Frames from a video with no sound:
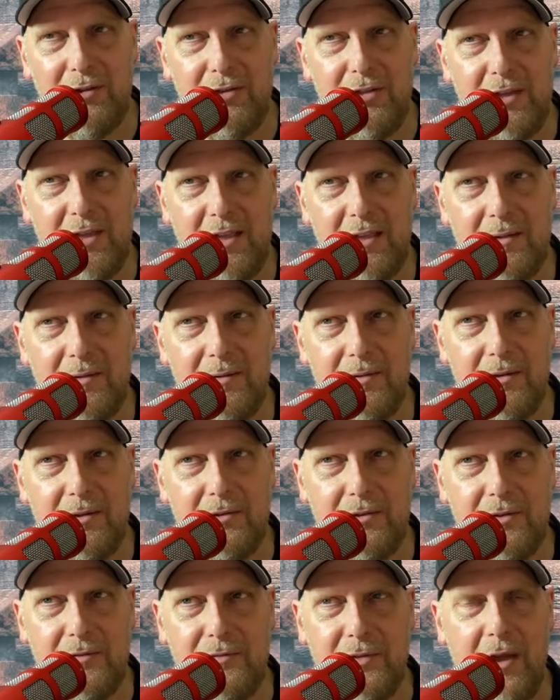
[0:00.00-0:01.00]

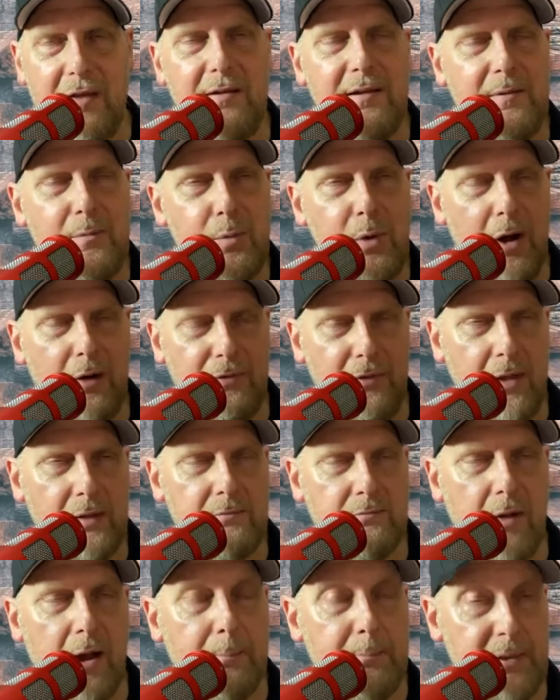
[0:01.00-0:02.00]
there's a very
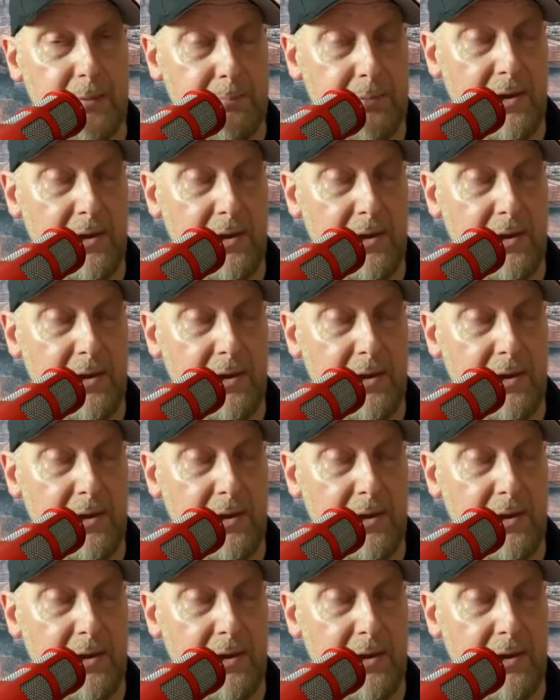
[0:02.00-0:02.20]
well-known rugby